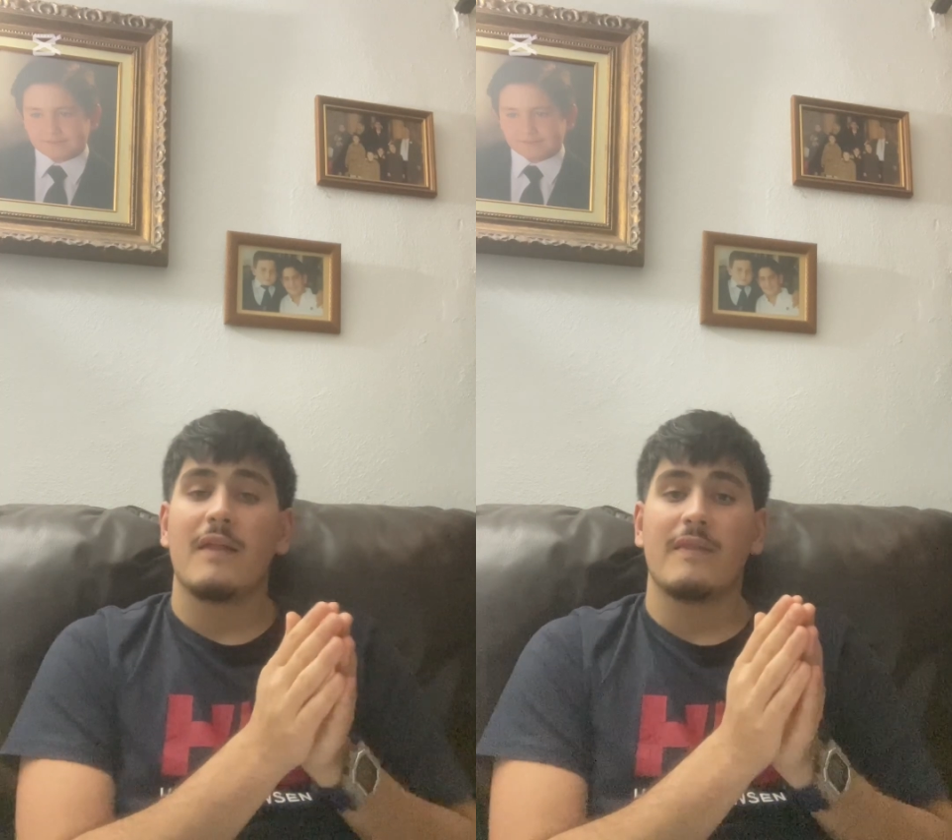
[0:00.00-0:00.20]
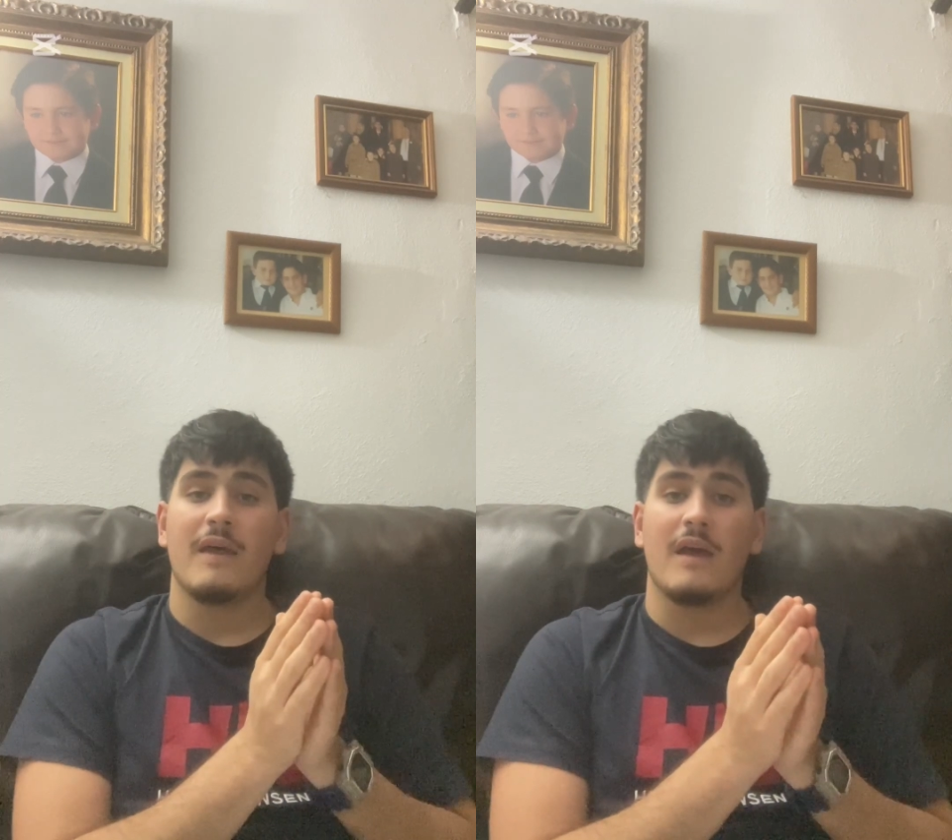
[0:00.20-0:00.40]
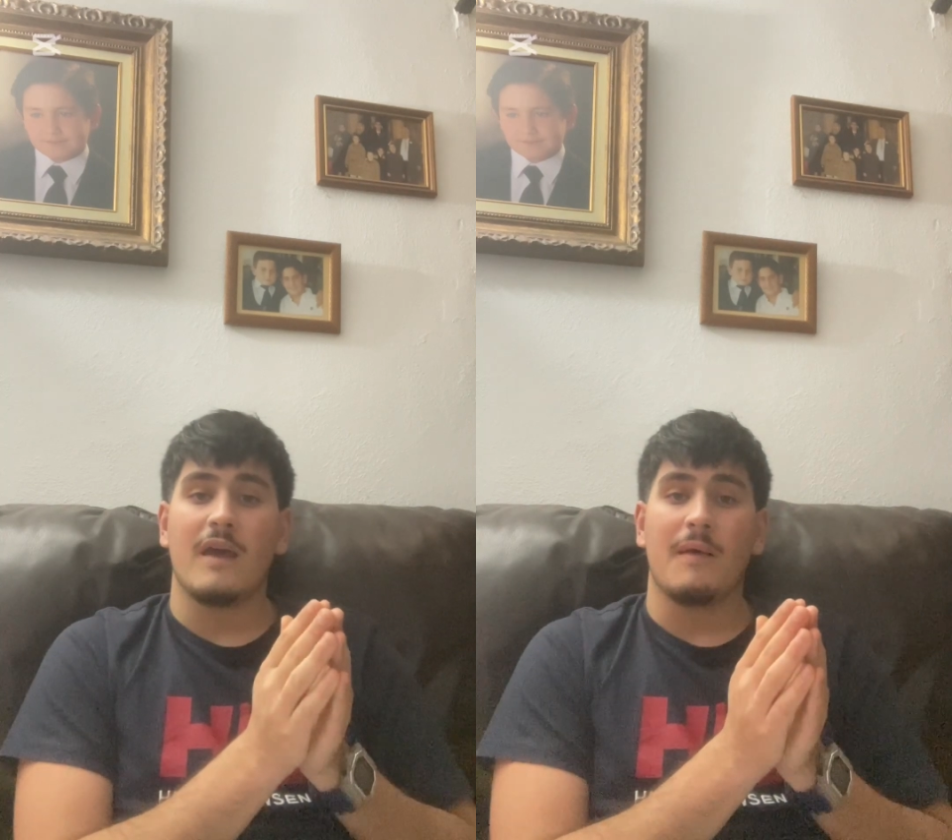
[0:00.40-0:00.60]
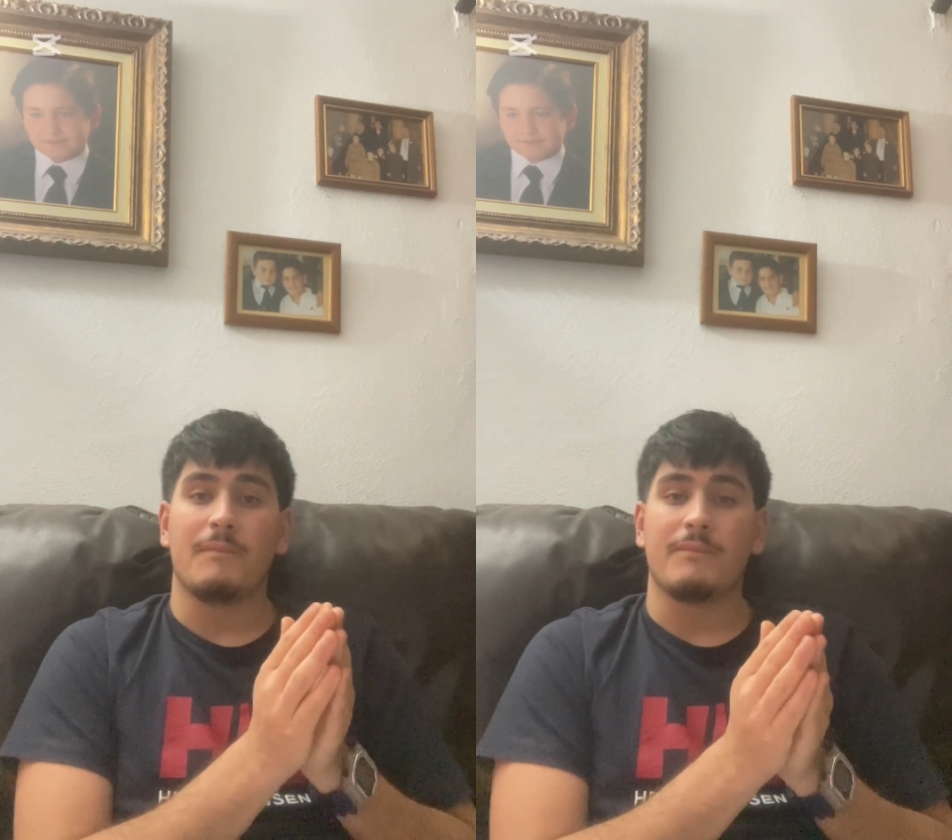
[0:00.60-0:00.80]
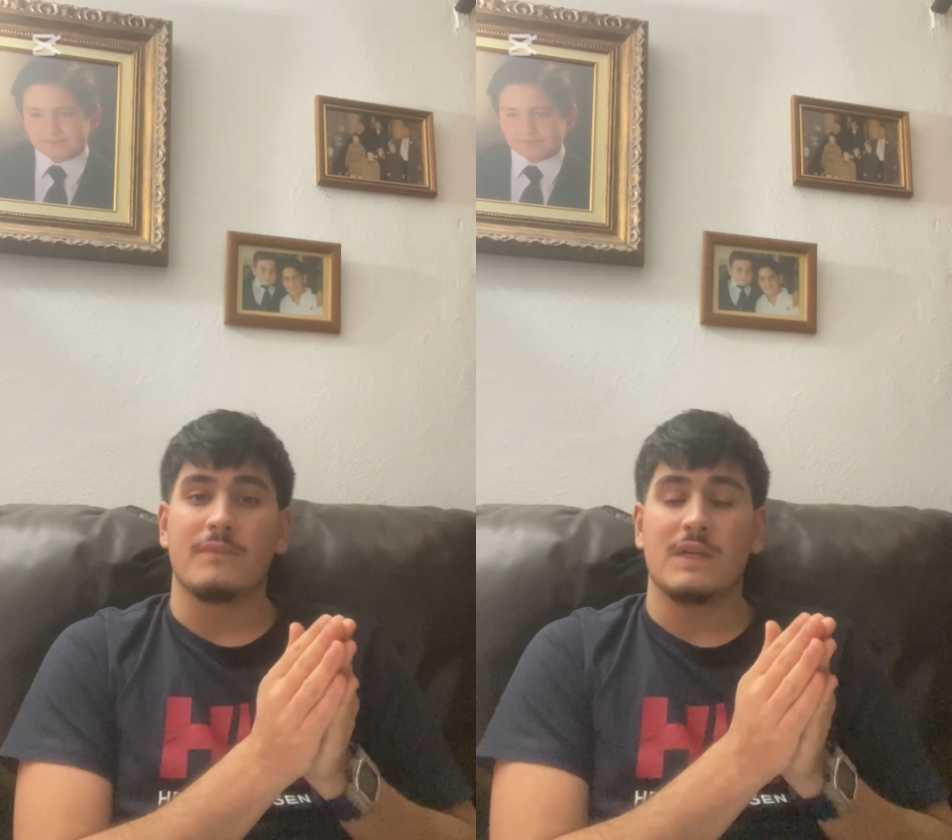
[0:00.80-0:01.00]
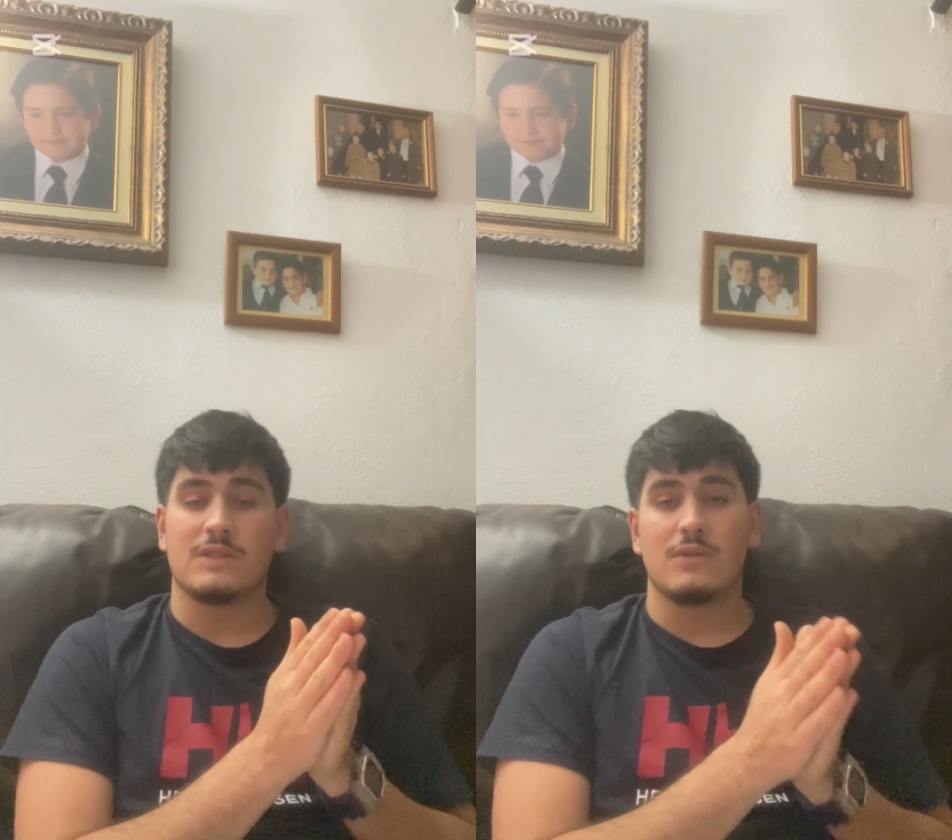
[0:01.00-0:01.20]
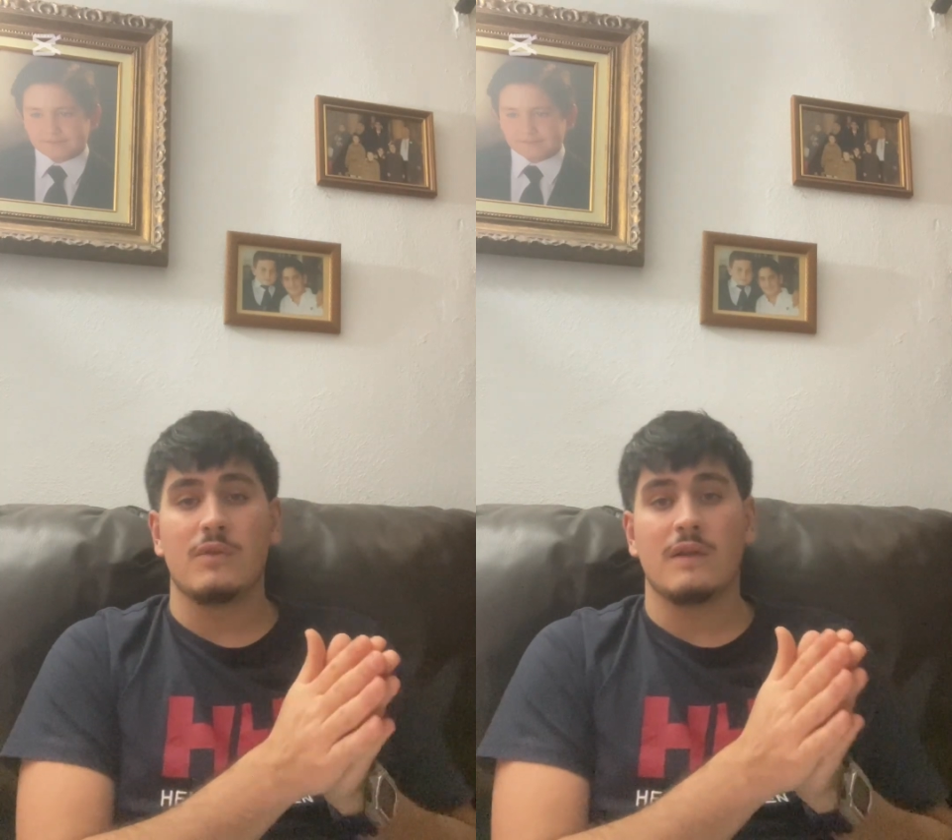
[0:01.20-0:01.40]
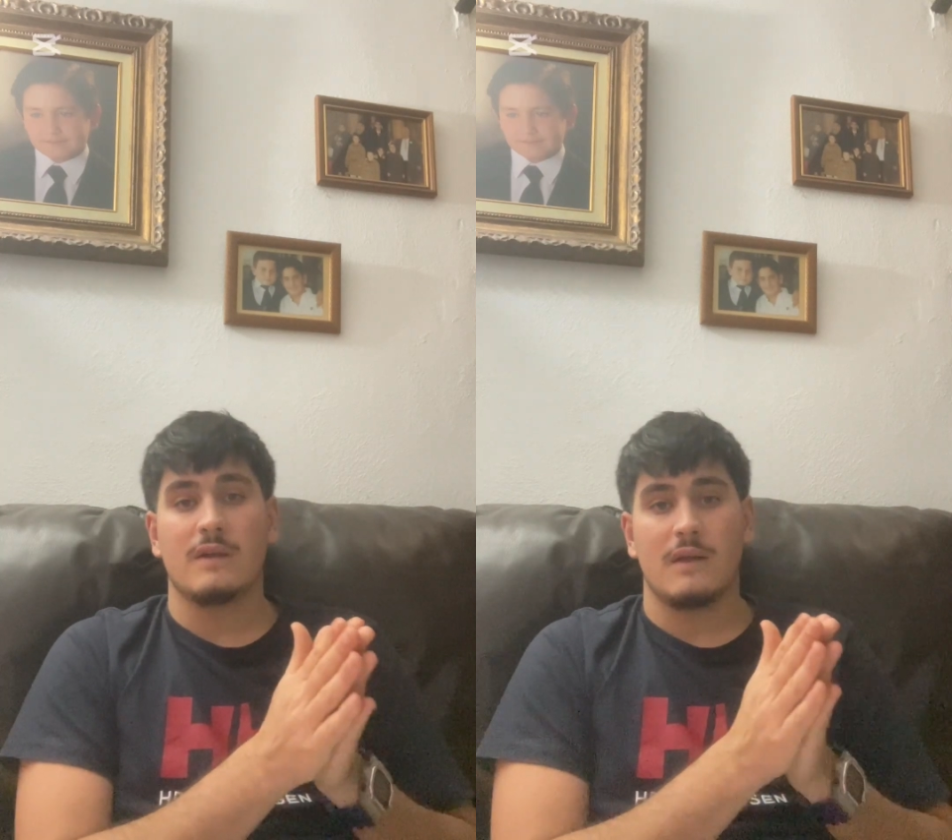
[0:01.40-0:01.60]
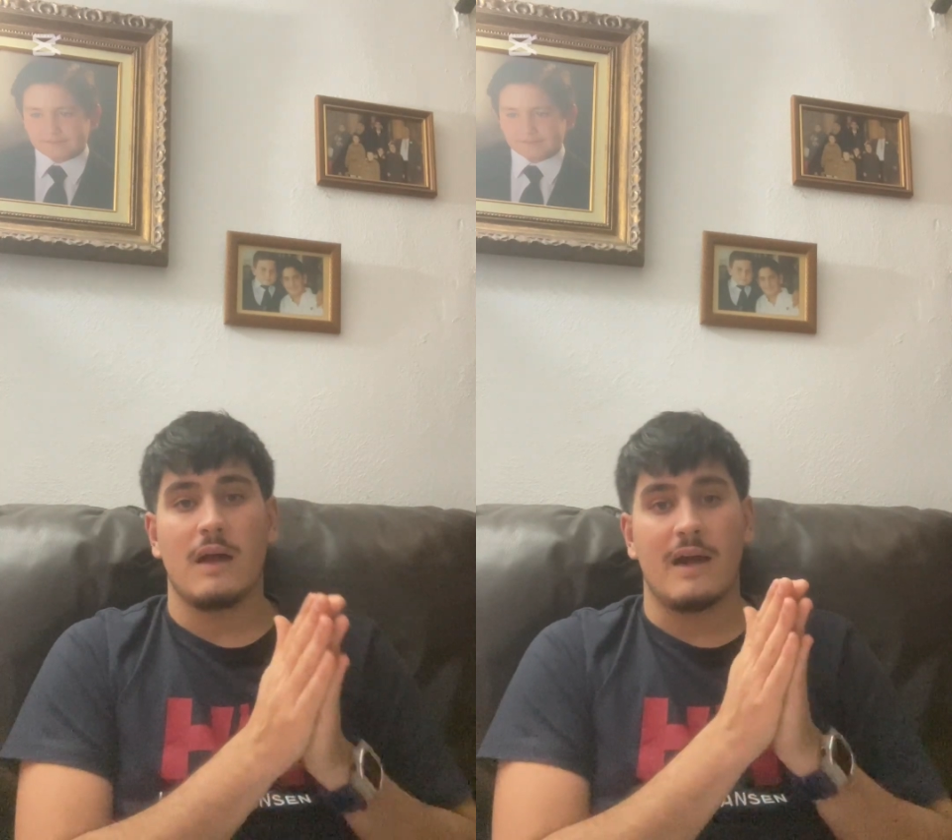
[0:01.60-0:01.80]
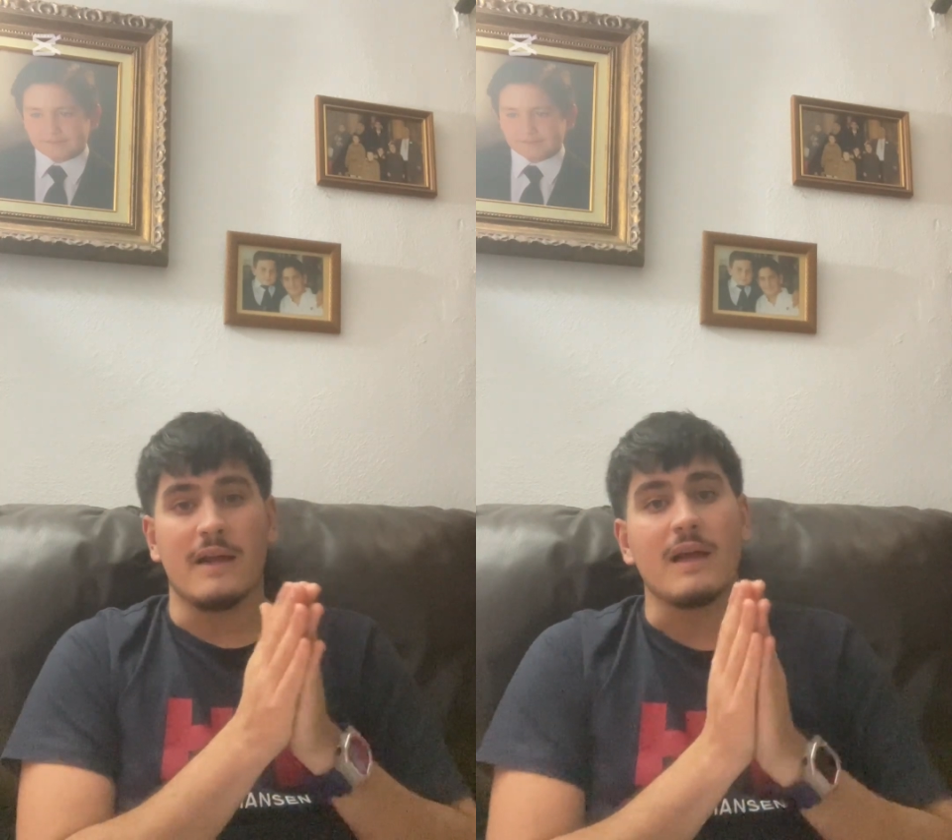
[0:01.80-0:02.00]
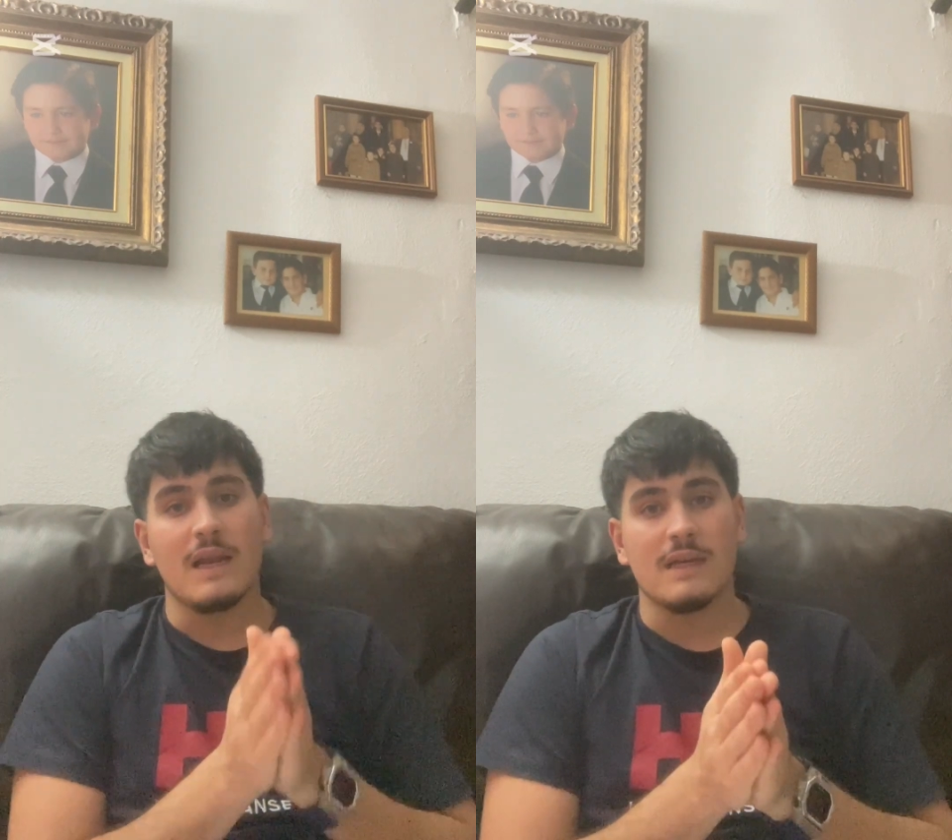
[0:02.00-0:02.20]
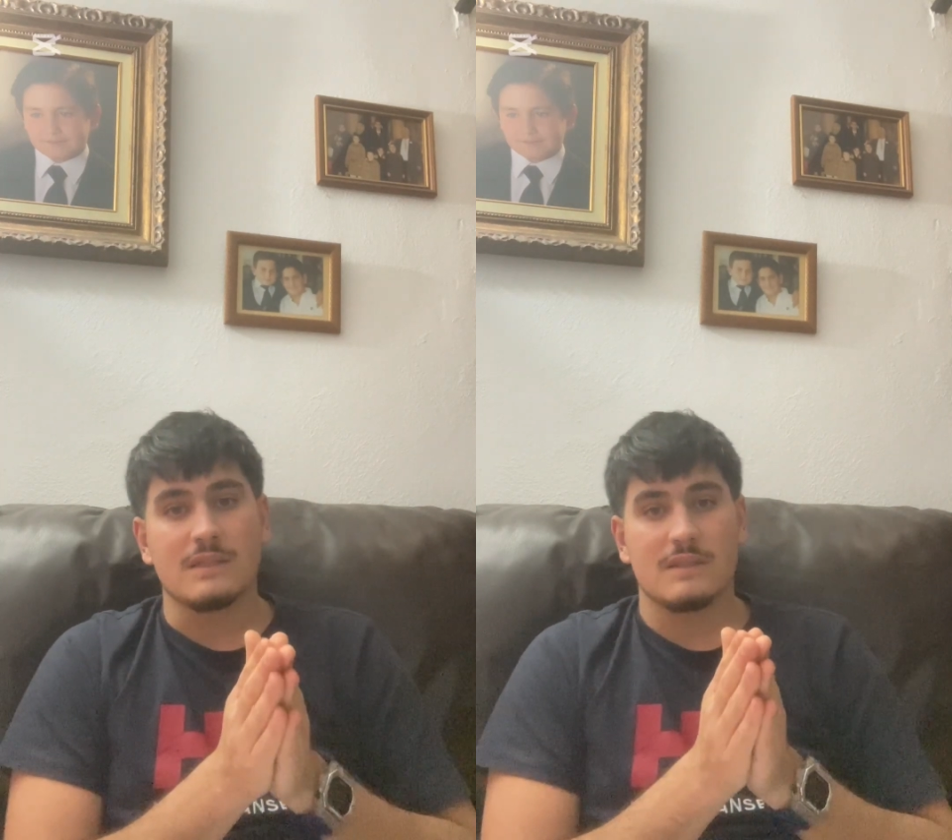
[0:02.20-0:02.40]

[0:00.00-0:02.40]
the student are in class,